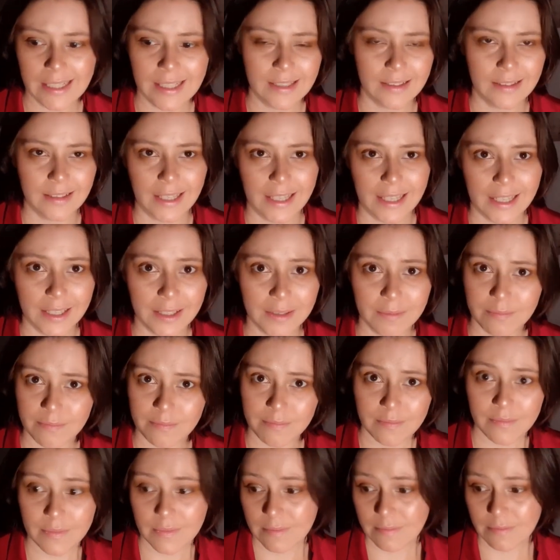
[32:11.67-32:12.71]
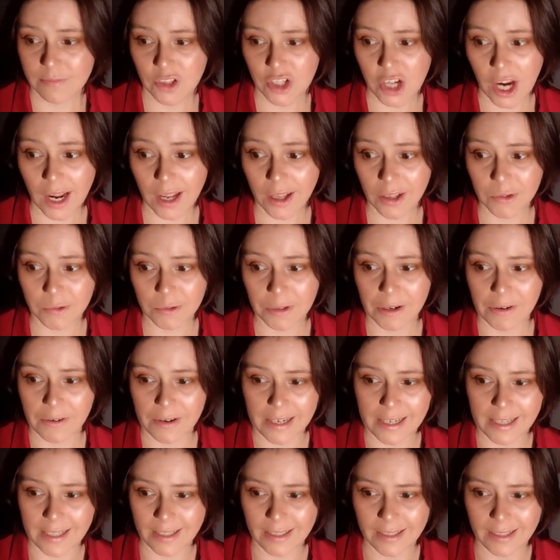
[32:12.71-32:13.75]
like child
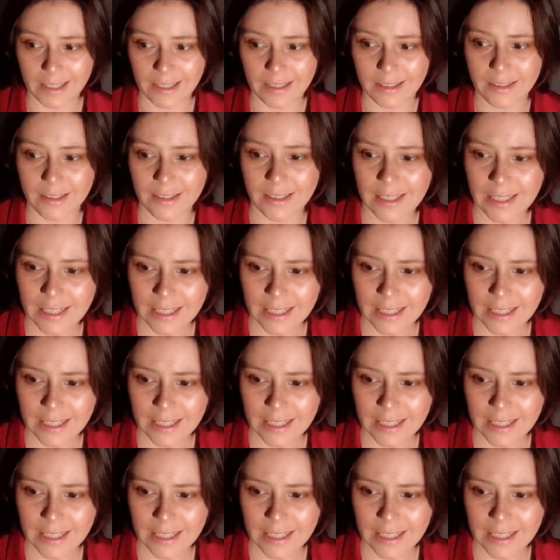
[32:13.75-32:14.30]
rearing and